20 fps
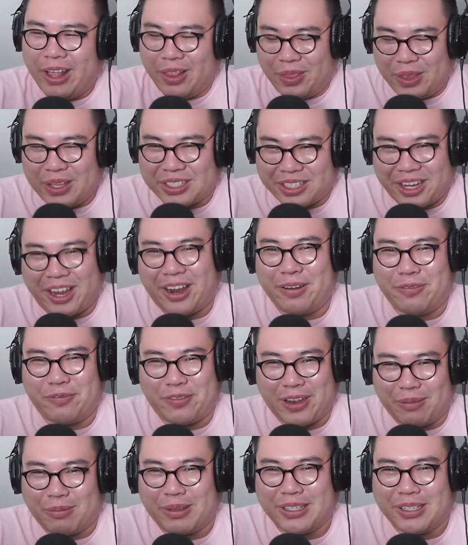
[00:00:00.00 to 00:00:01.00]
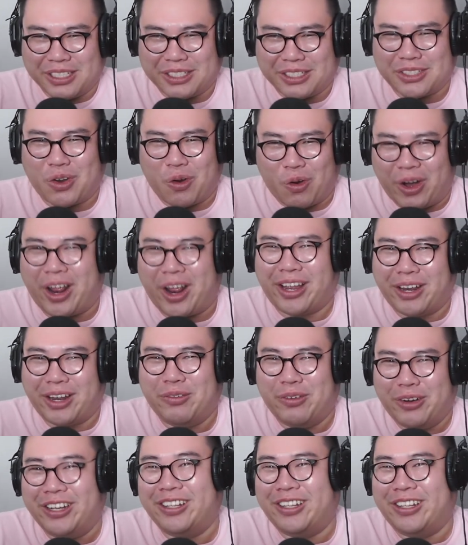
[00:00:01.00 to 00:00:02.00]
this kind of family discord I can
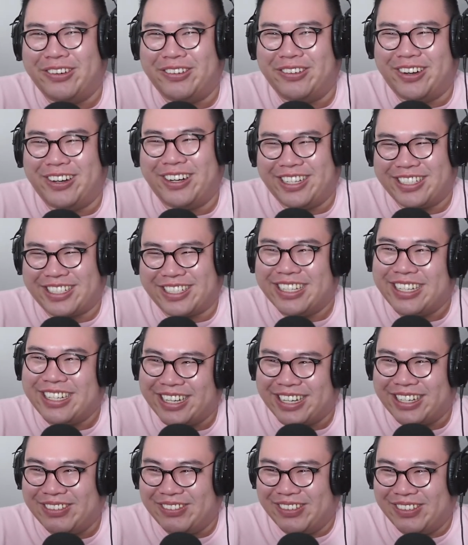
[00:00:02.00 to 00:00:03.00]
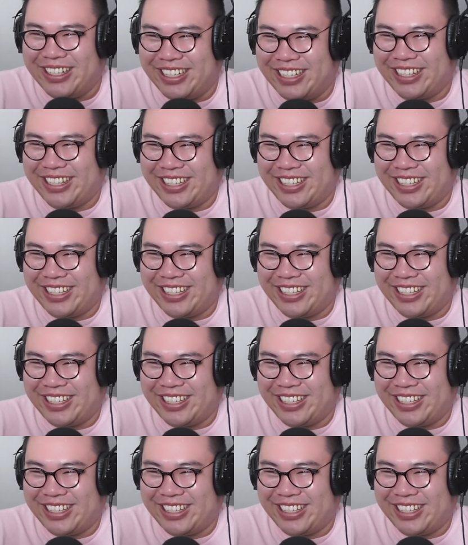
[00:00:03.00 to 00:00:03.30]
really resonate with.